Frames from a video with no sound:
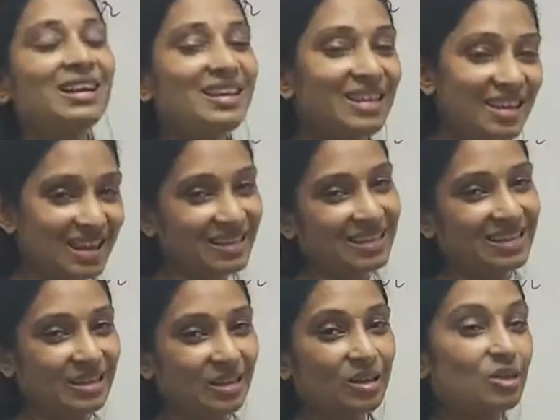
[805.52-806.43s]

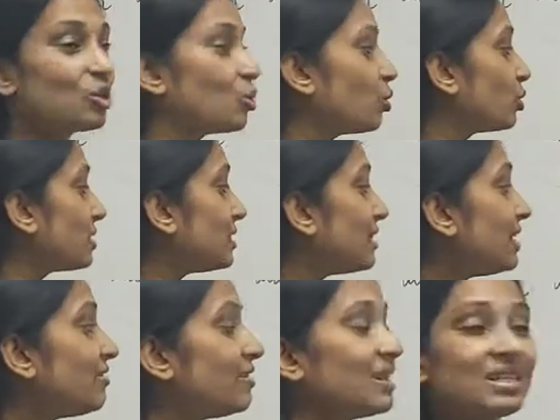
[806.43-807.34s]
Yes. So,
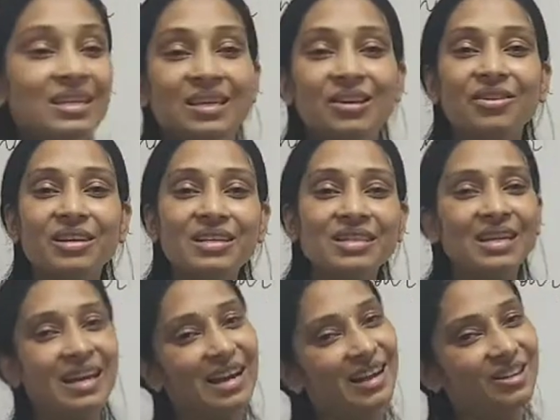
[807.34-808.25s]
sleeveless here is
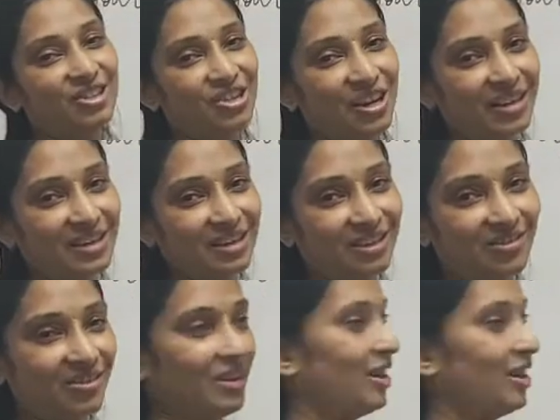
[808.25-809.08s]
adjective.